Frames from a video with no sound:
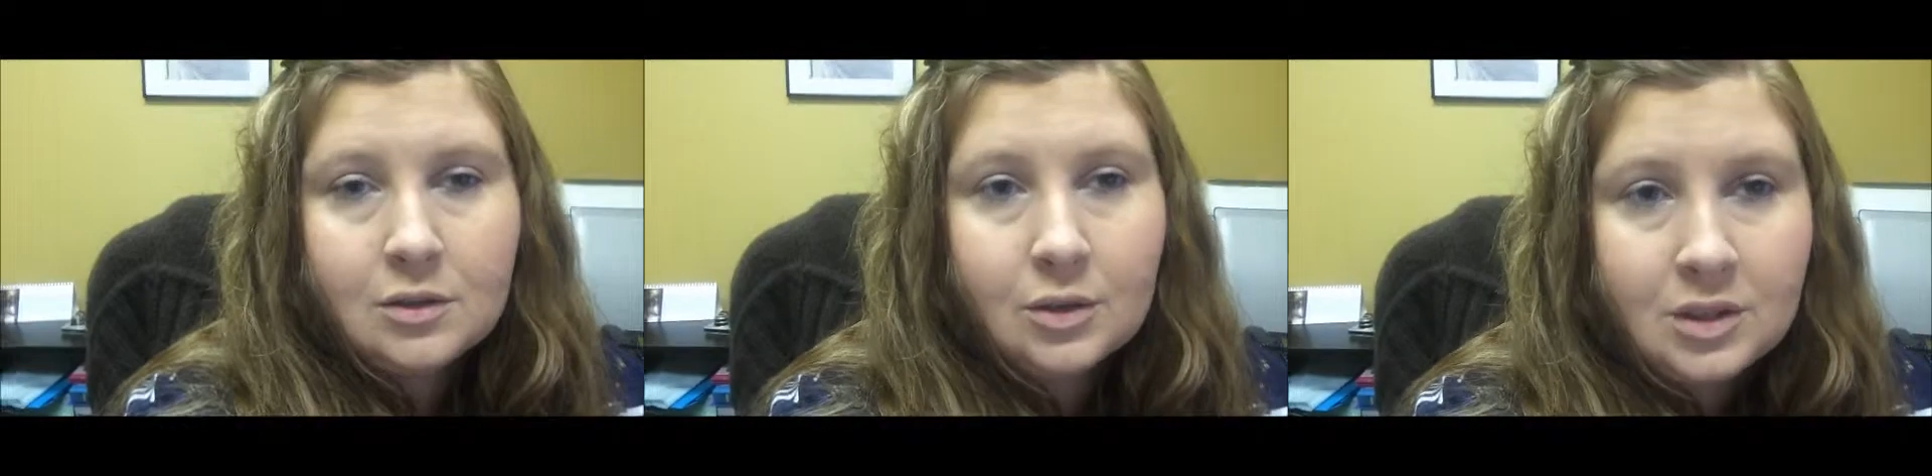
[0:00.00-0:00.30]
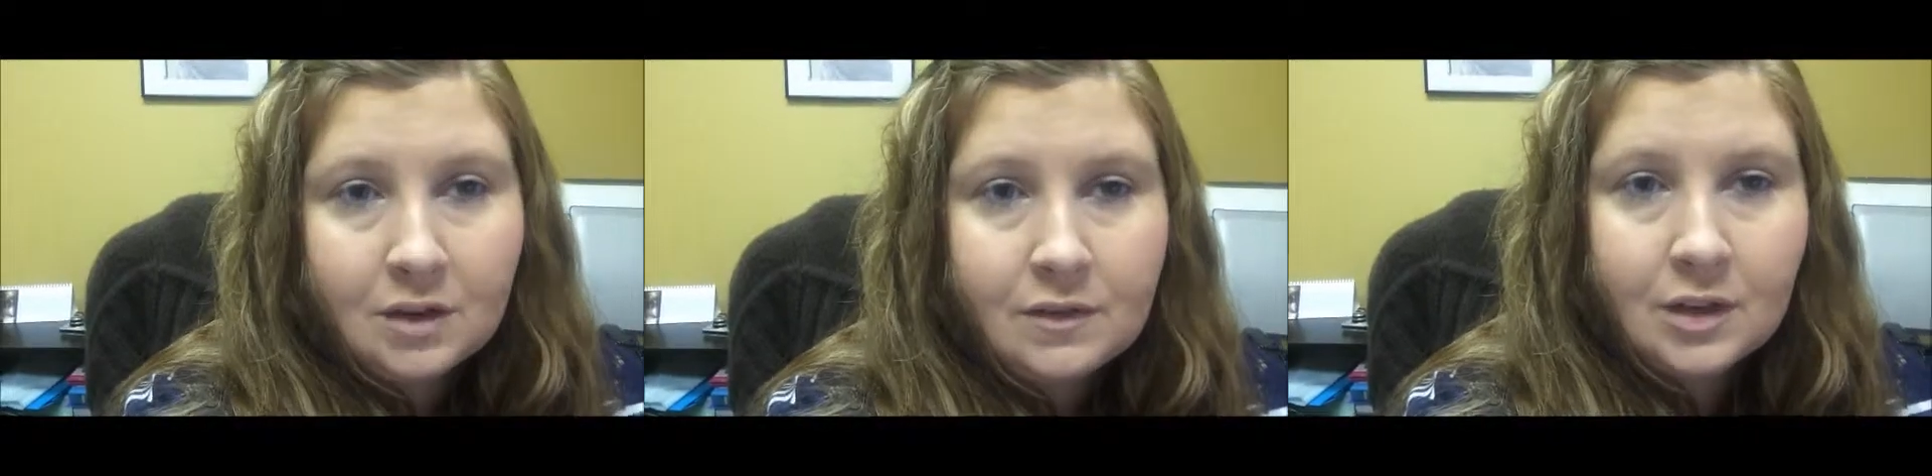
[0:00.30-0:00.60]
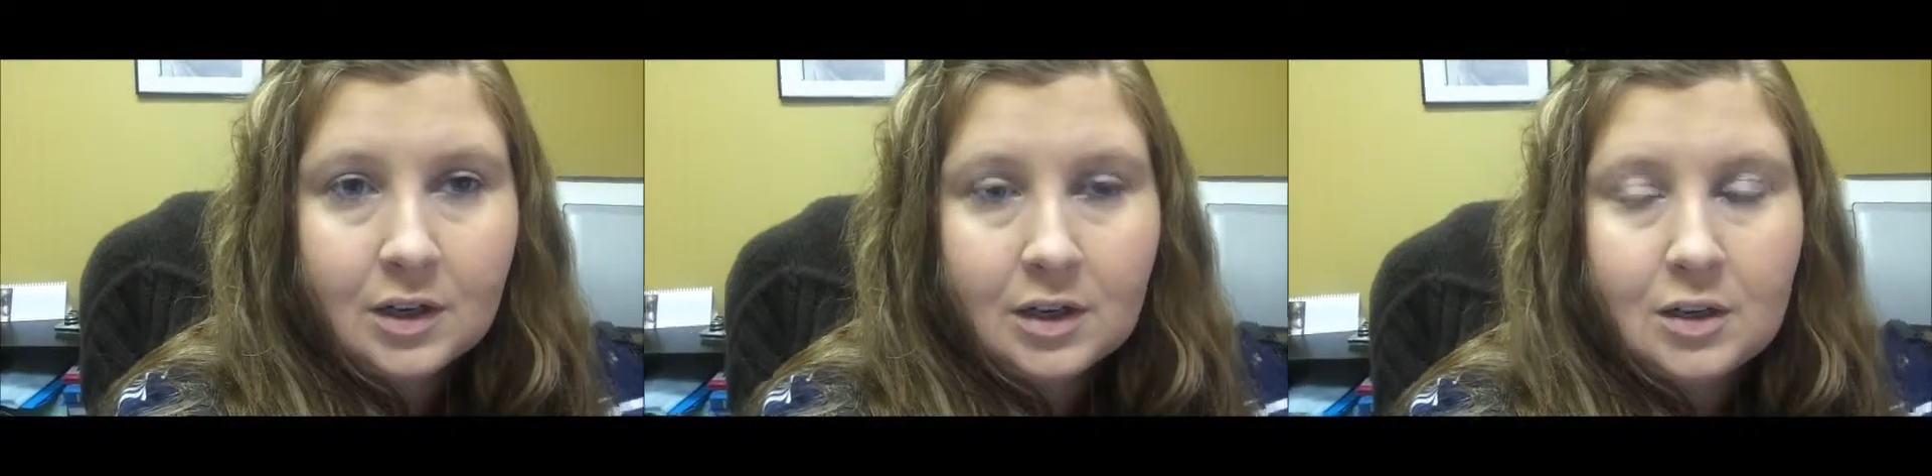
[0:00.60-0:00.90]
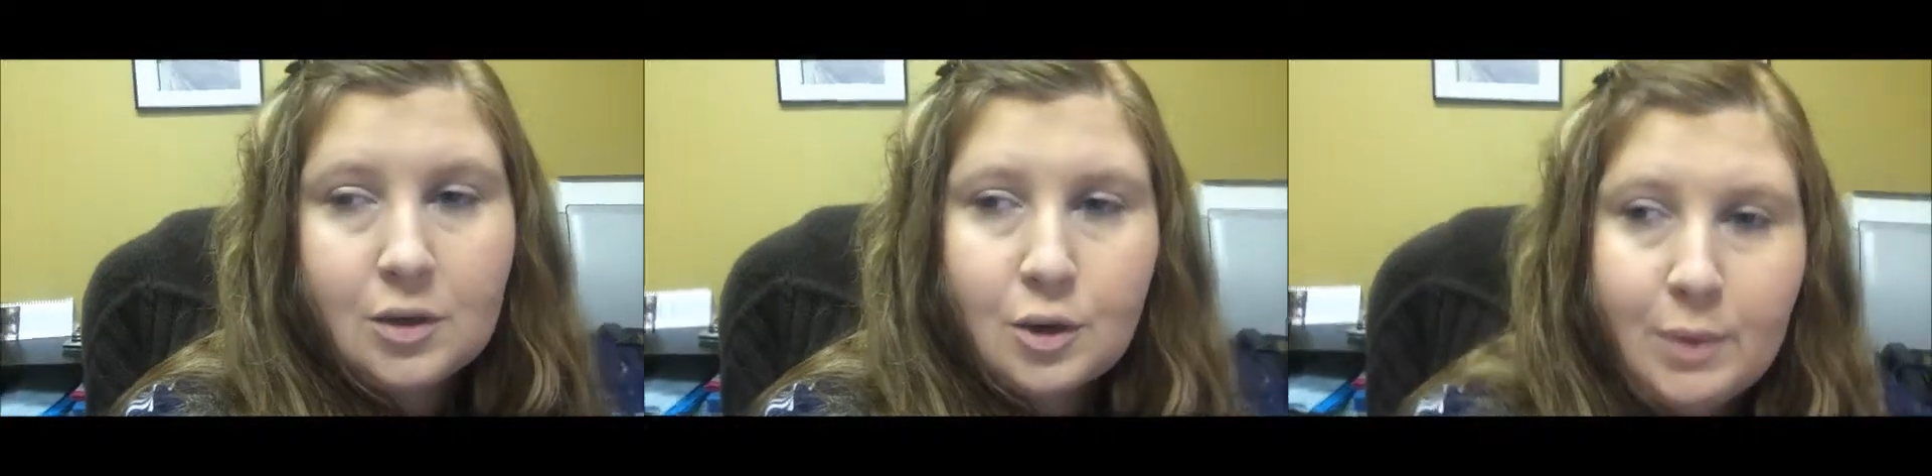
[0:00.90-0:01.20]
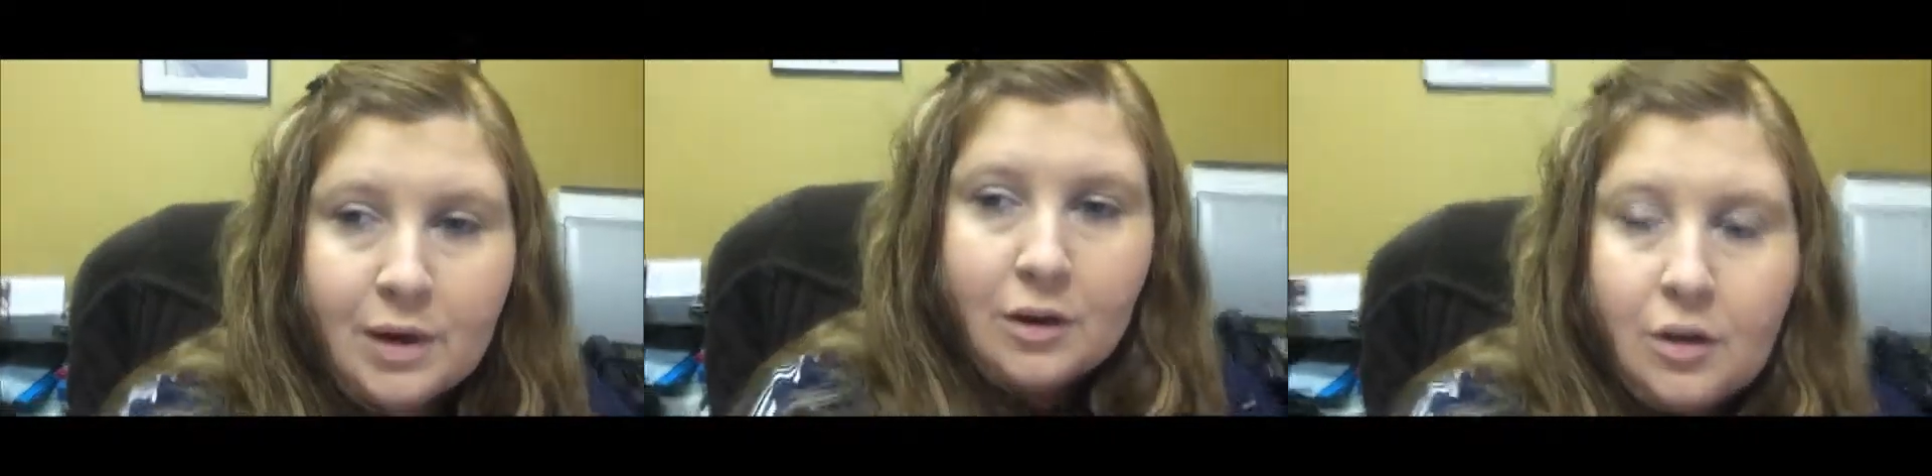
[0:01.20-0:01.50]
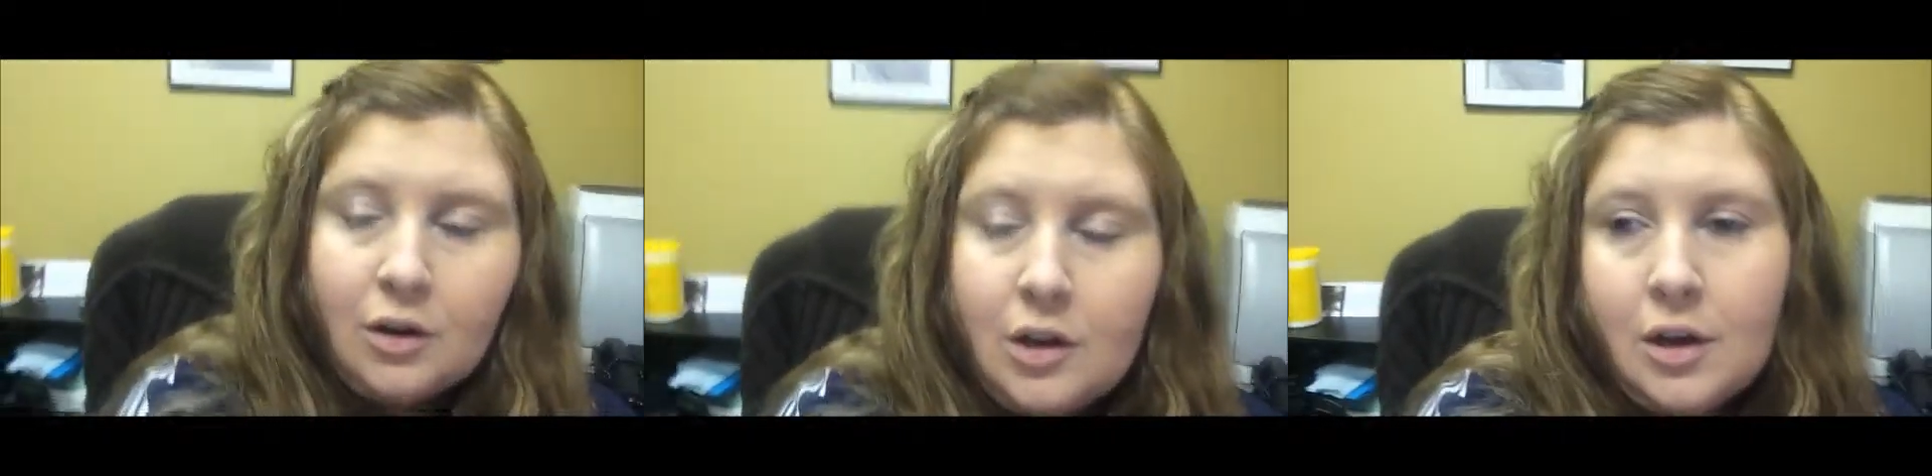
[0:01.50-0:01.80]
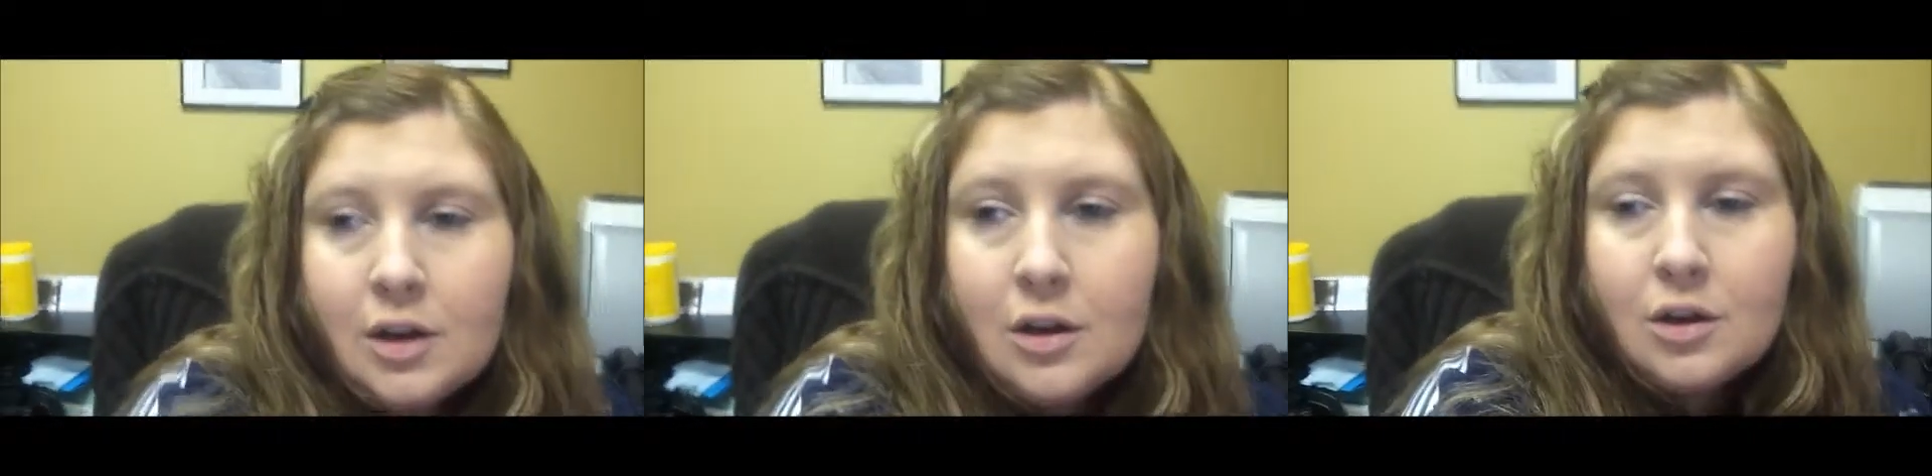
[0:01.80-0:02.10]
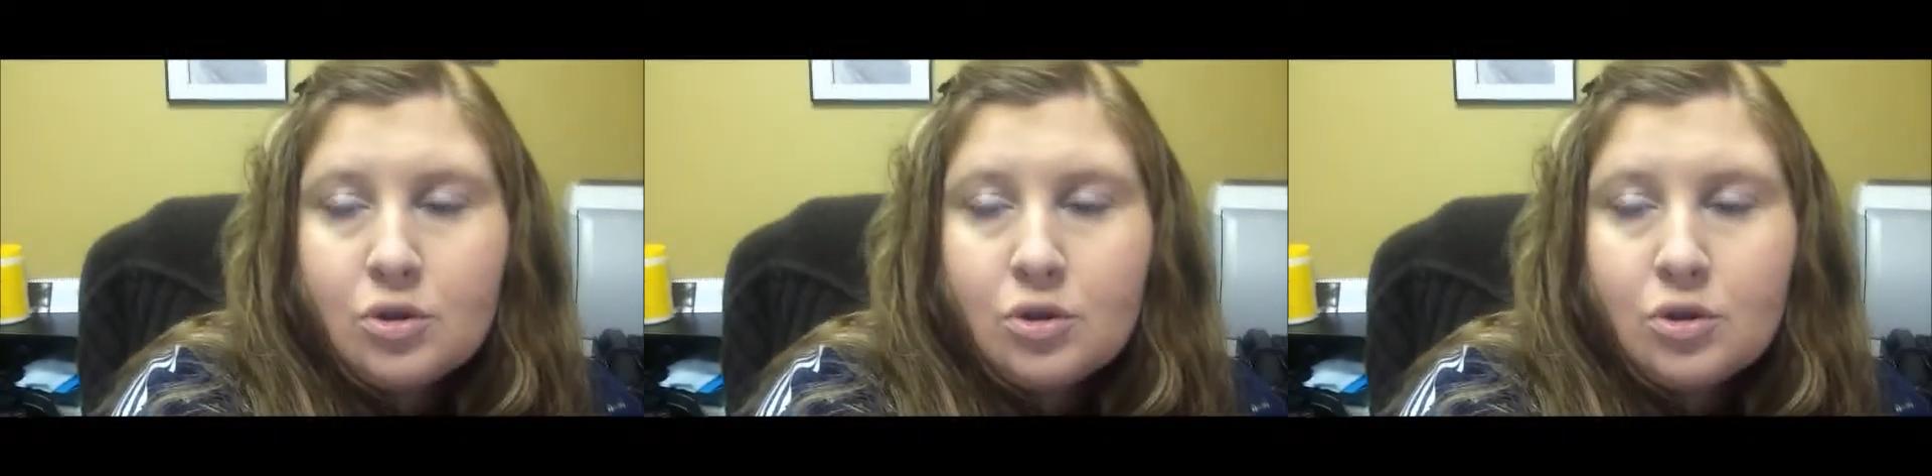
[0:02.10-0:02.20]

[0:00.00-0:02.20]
So I definitely need to do better on